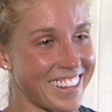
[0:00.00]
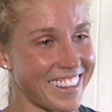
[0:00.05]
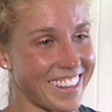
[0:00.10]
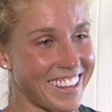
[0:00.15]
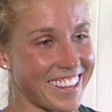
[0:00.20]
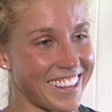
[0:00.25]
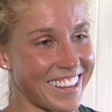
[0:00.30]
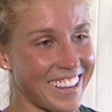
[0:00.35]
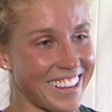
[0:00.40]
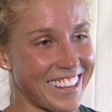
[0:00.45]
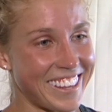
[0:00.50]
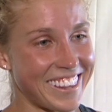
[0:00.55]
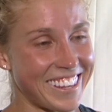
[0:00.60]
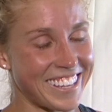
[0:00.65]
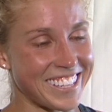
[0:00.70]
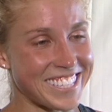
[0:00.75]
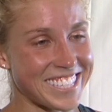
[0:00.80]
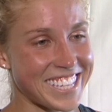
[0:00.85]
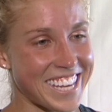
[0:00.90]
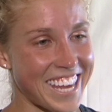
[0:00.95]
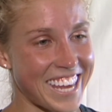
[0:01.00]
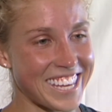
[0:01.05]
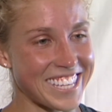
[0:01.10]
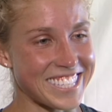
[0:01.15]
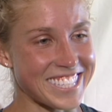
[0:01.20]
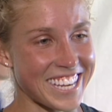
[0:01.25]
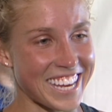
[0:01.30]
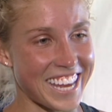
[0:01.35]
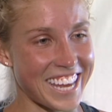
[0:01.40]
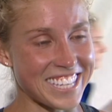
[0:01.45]
in this
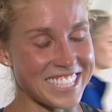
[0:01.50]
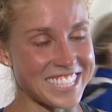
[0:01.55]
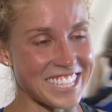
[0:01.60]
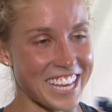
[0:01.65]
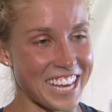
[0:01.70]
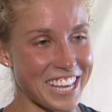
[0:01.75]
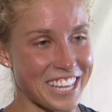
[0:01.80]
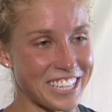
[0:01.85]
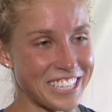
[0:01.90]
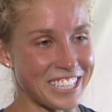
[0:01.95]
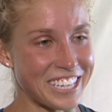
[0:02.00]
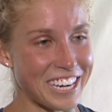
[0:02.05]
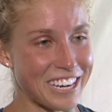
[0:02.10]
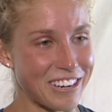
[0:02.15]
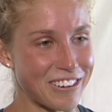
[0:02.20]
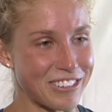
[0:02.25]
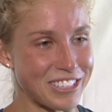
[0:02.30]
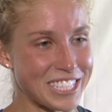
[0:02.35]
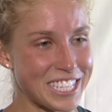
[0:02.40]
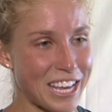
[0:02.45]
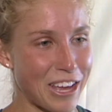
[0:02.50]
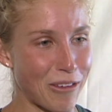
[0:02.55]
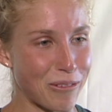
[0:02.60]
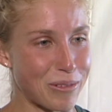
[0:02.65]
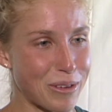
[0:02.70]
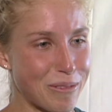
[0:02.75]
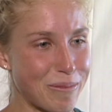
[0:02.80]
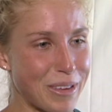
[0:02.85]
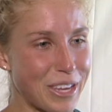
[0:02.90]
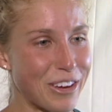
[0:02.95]
case, I guess the other gear was
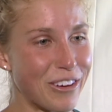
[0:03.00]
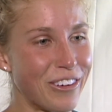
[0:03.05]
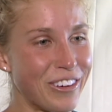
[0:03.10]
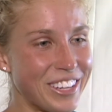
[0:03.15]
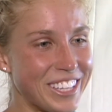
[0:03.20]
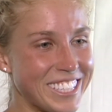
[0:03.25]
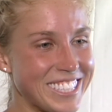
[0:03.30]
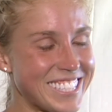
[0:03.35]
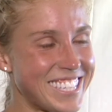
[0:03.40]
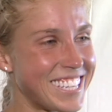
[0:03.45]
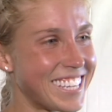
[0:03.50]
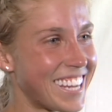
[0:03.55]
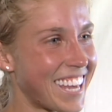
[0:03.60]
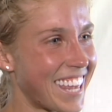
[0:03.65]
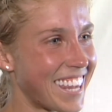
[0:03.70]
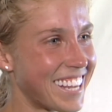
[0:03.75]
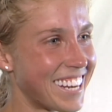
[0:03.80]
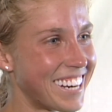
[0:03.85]
helping me hold it together.